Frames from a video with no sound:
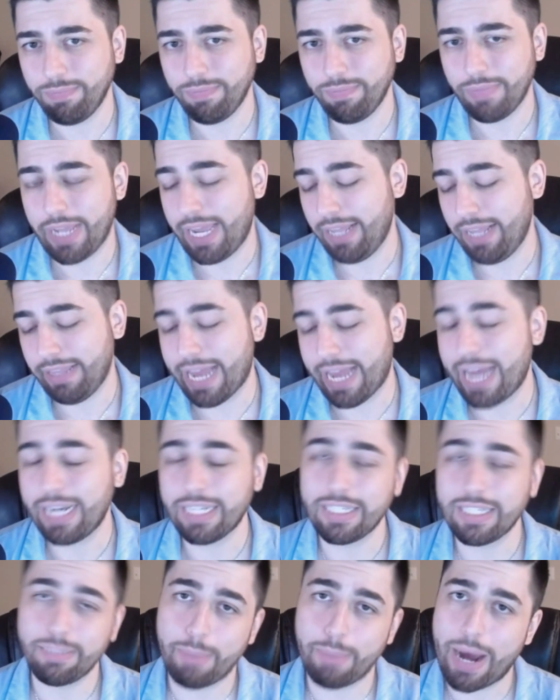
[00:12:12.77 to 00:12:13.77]
And that
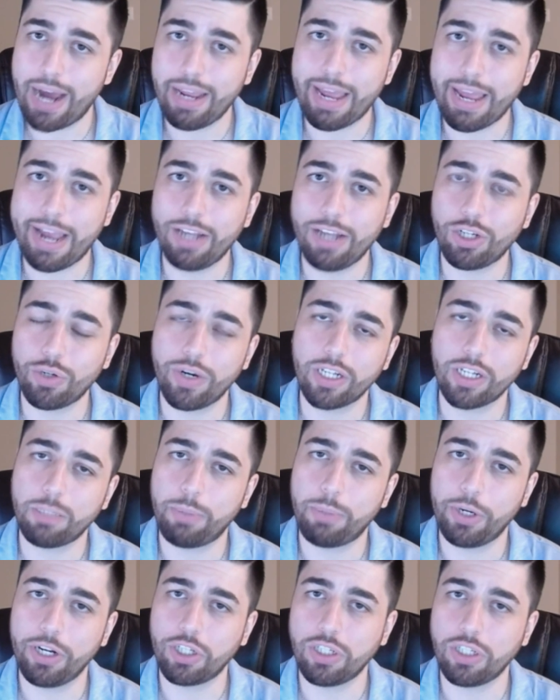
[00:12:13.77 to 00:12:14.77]
is my HRX
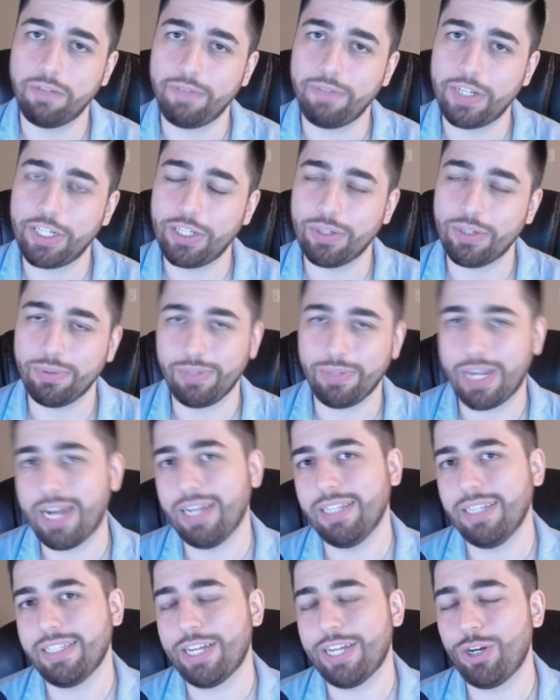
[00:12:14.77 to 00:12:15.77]
prediction video,
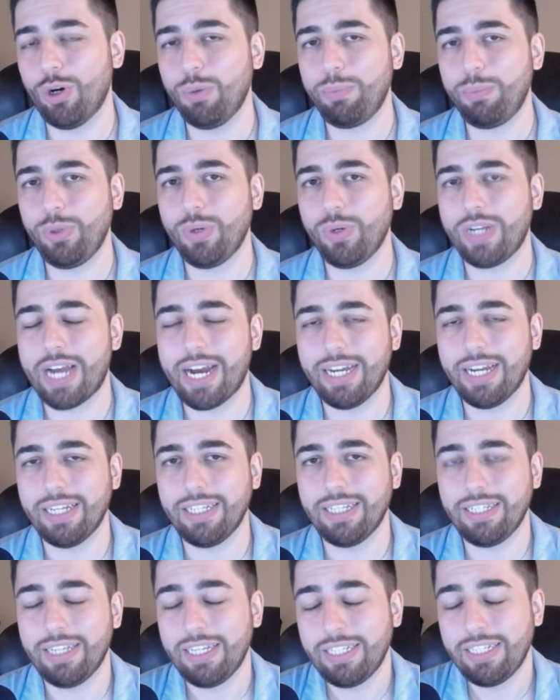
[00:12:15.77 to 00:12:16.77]
guys. I hope you
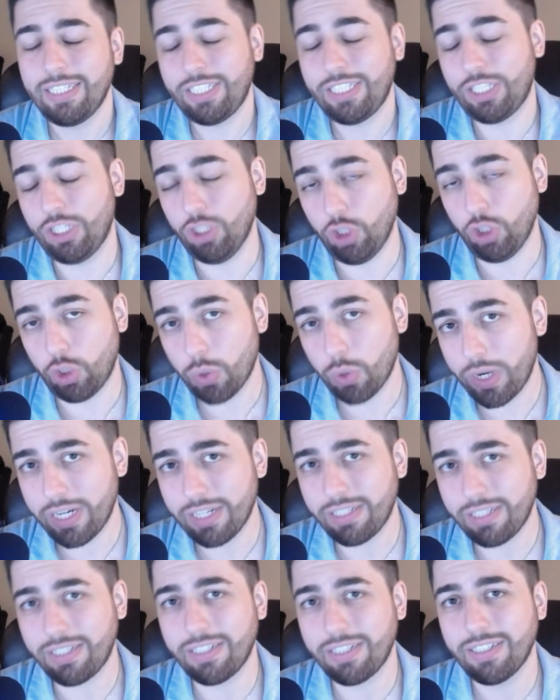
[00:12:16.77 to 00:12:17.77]
guys enjoyed it.